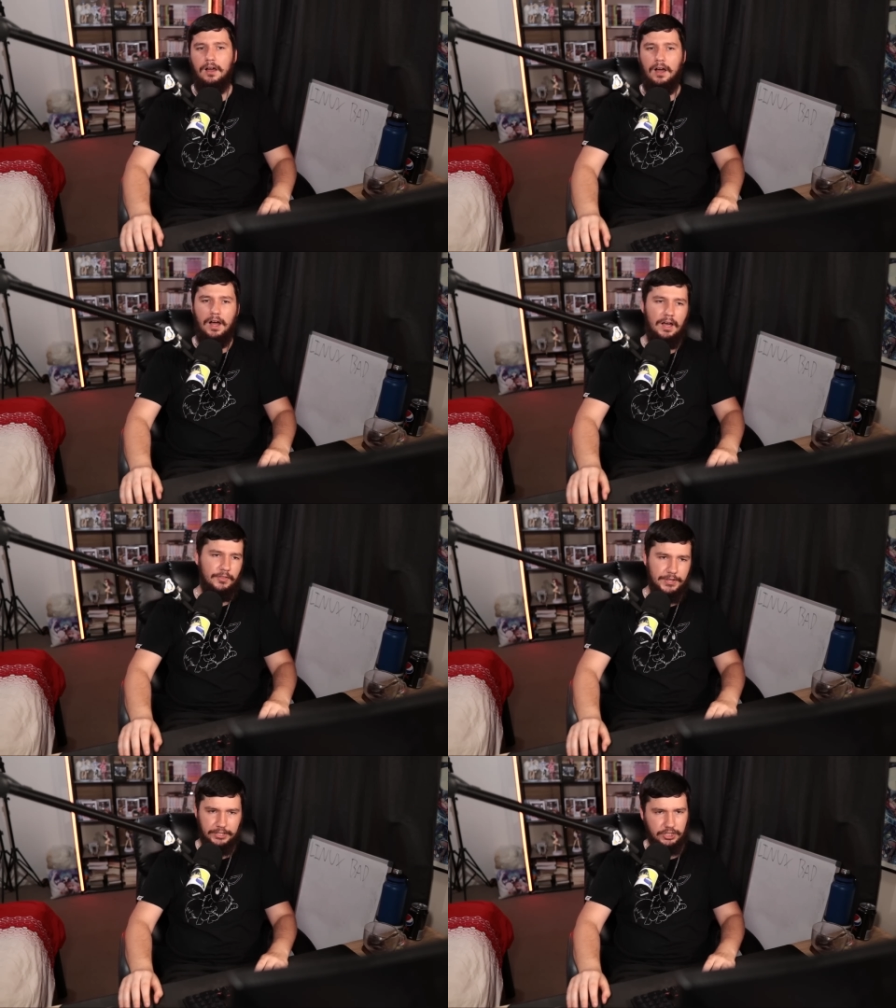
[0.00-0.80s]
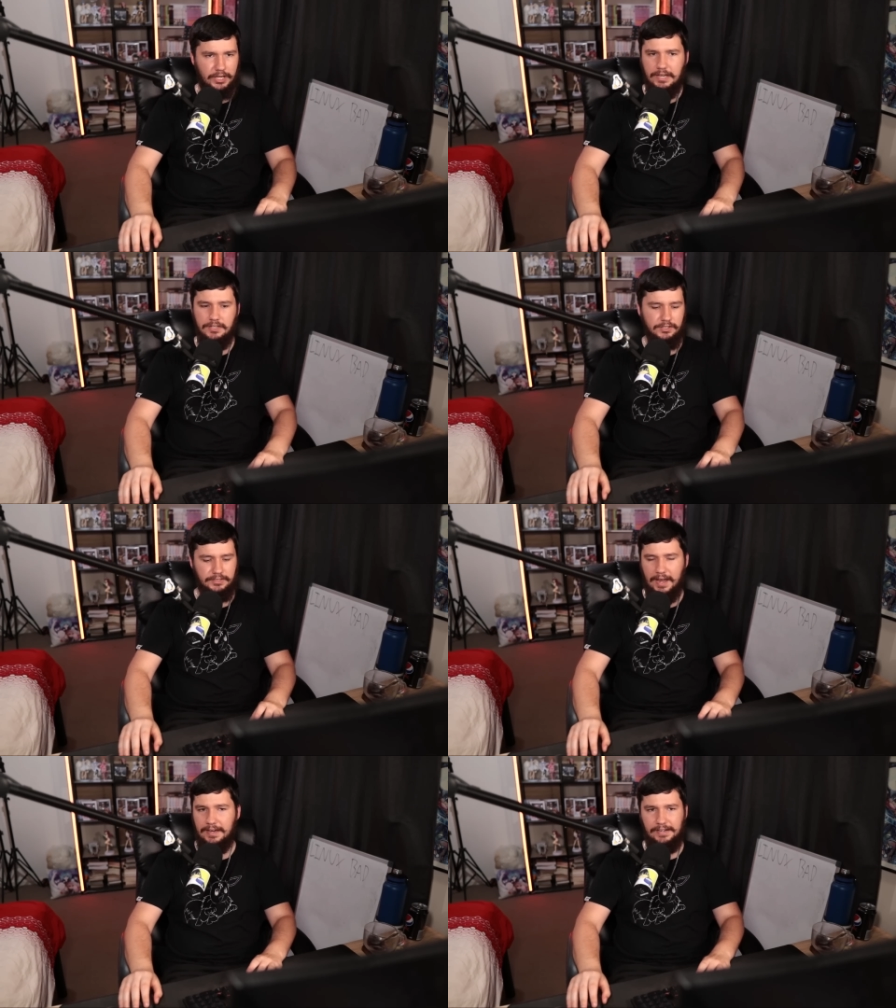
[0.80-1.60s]
other changes
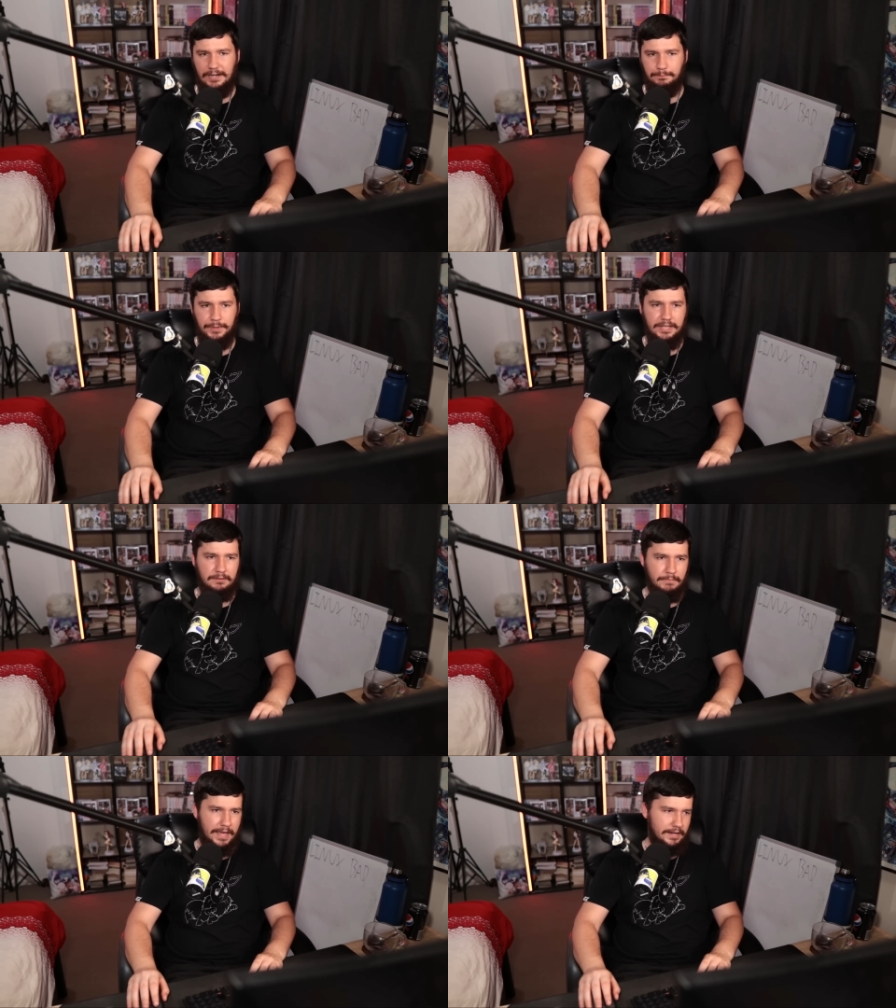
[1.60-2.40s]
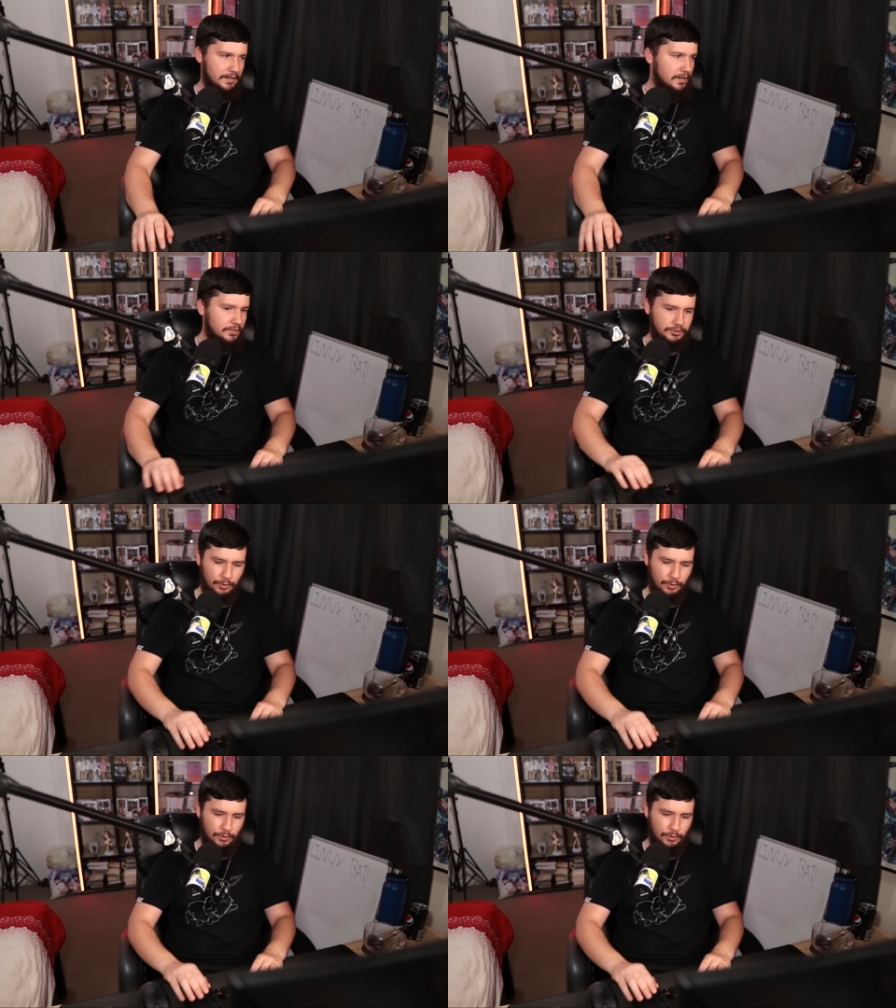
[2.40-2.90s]
ended up being made. So